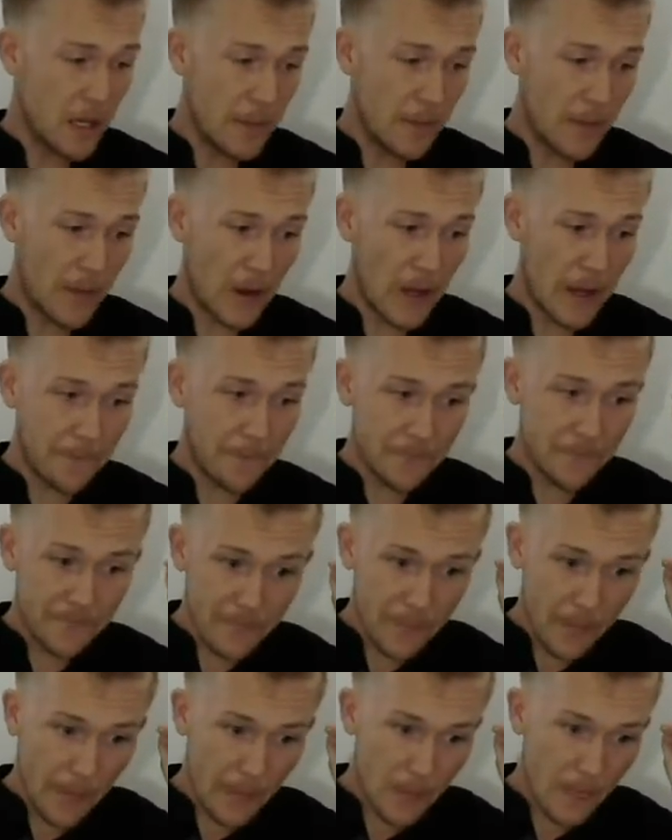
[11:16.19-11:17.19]
But
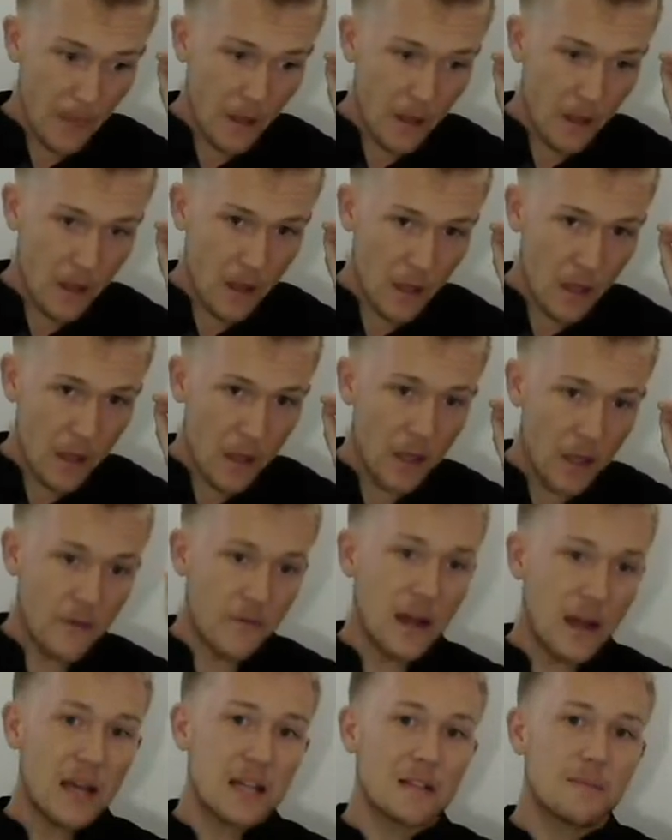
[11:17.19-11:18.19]
if
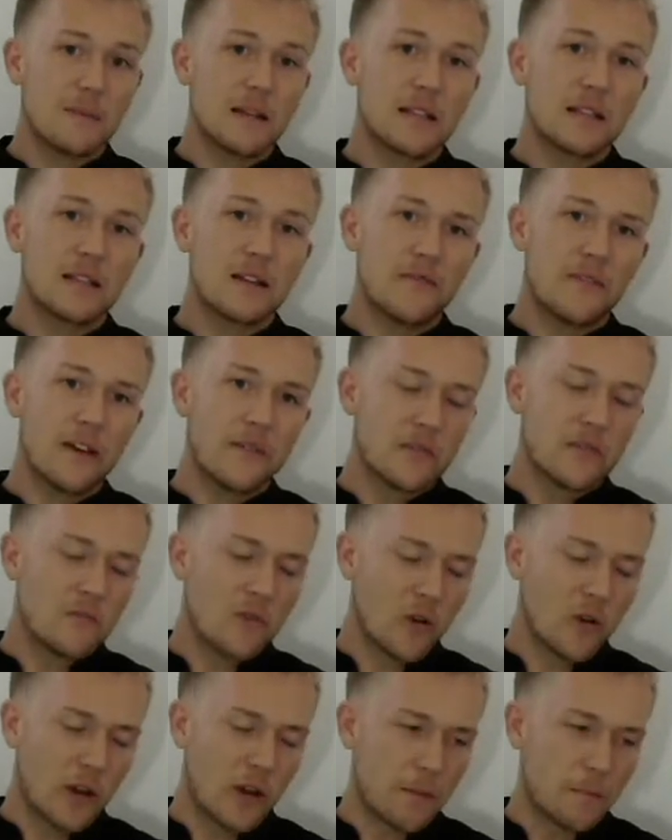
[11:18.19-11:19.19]
I ask myself every
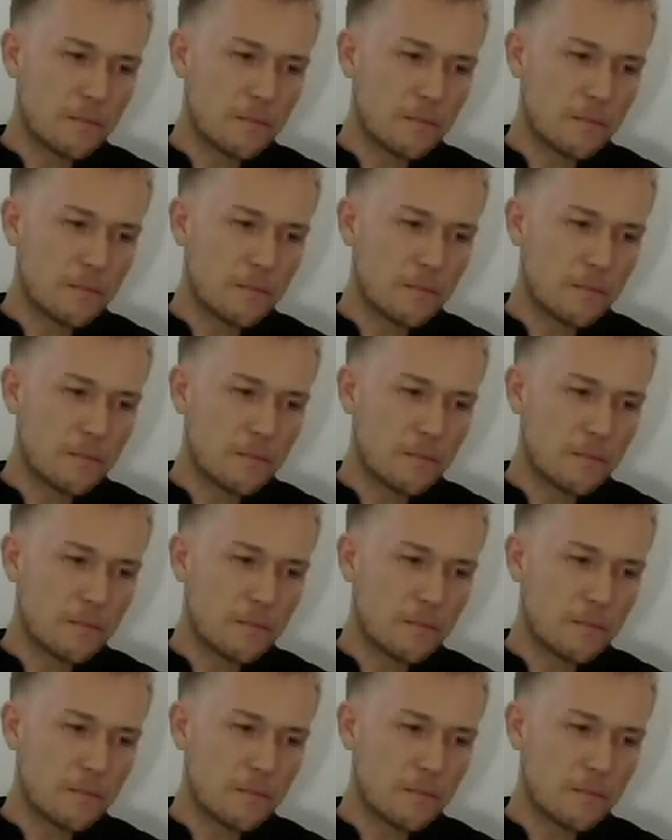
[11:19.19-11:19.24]
morning,